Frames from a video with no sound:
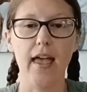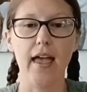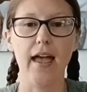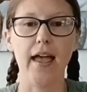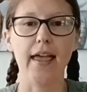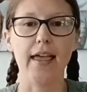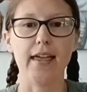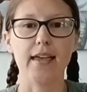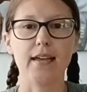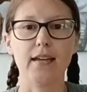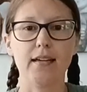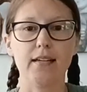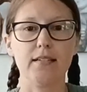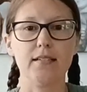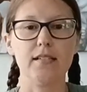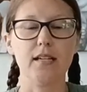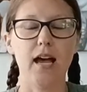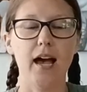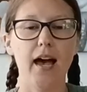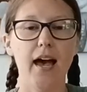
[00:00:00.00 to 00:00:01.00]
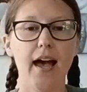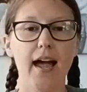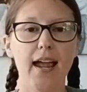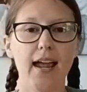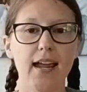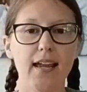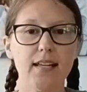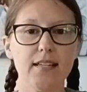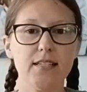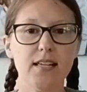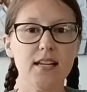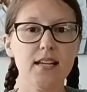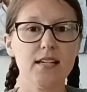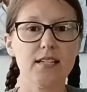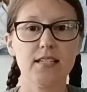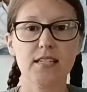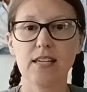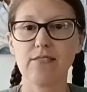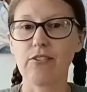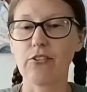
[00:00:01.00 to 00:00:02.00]
and I
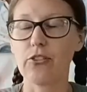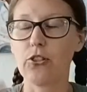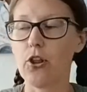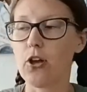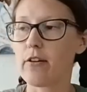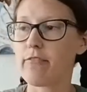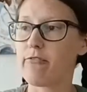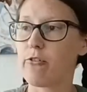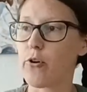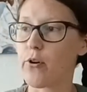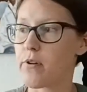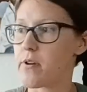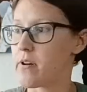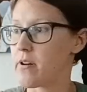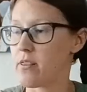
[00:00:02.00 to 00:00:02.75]
didn't even look for